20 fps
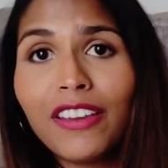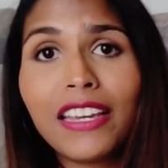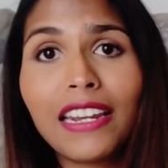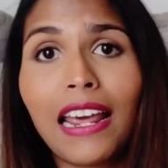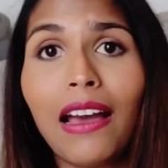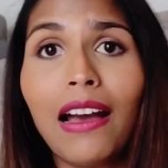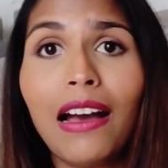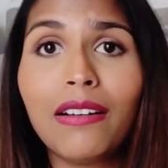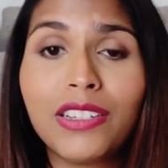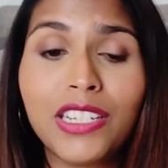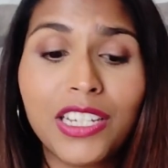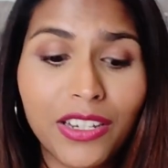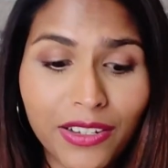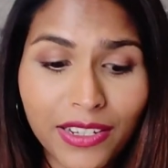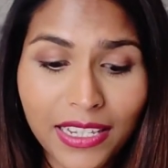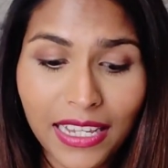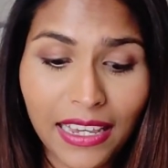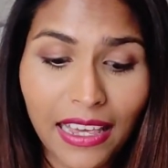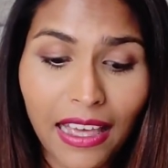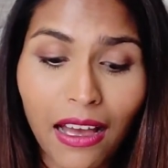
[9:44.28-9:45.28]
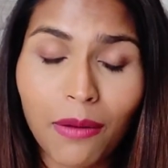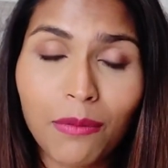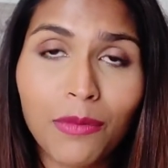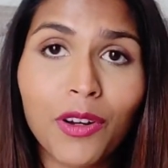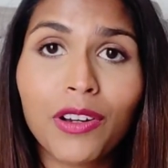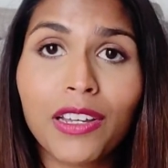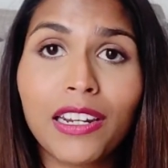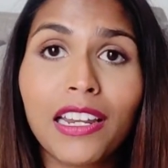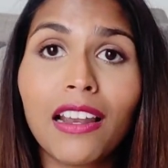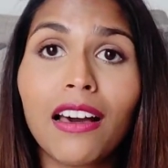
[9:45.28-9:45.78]
figured out how to use it yet, I'm
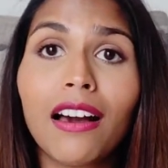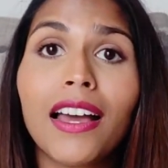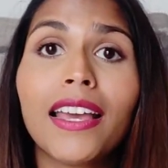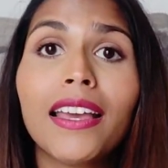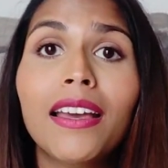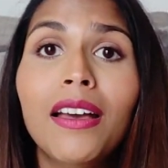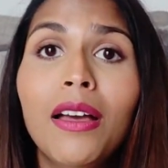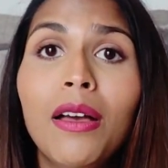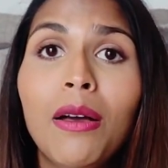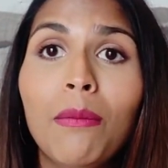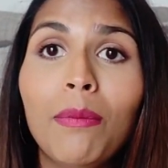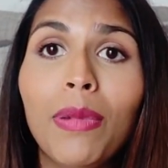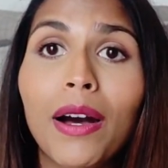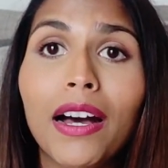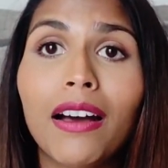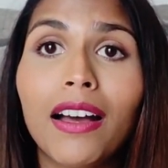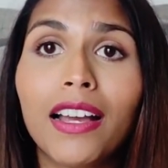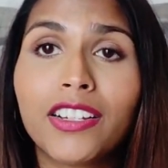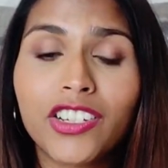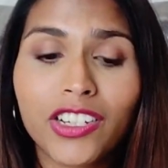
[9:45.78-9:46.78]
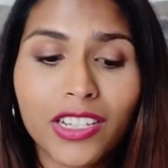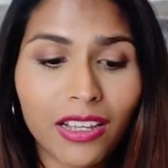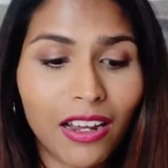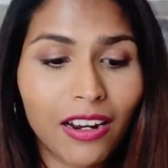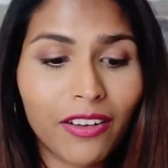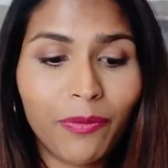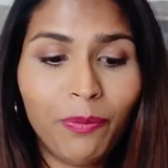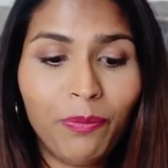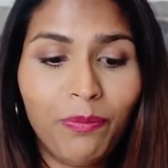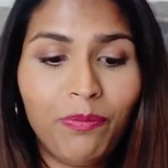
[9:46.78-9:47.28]
not gonna lie, but I just
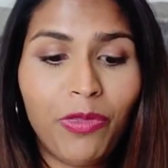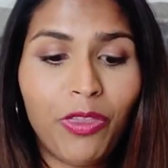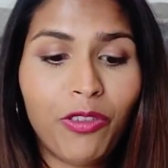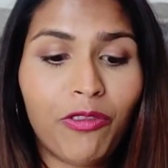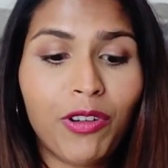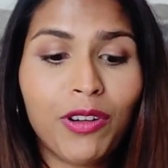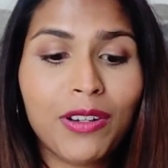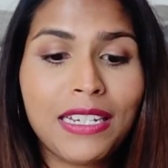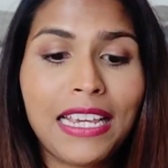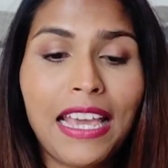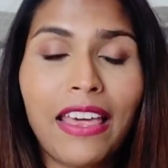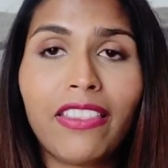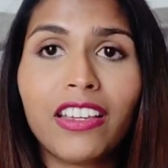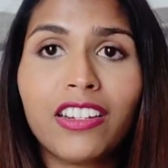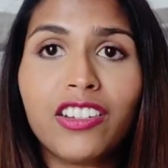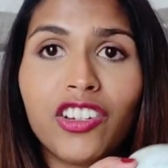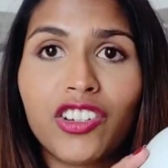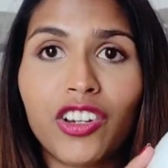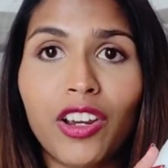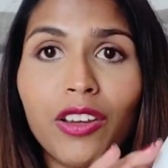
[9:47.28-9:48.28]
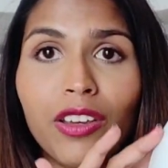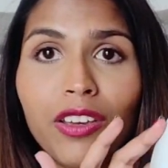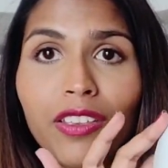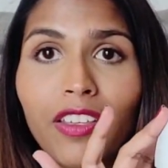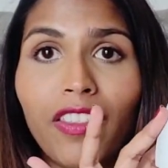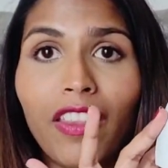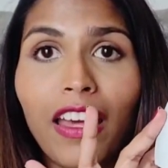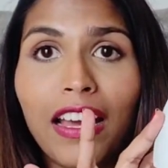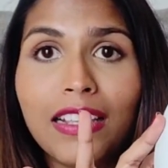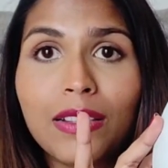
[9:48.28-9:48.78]
kind of threw it together to show
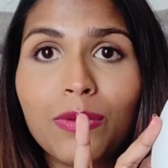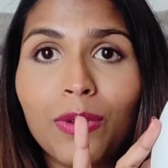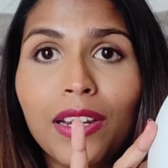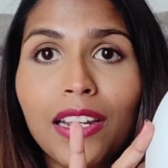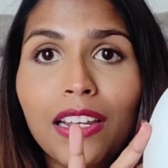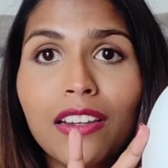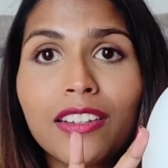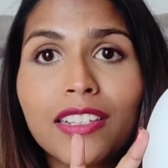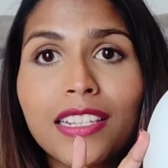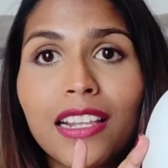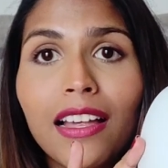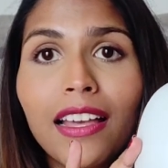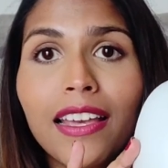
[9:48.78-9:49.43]
you that that is what it looks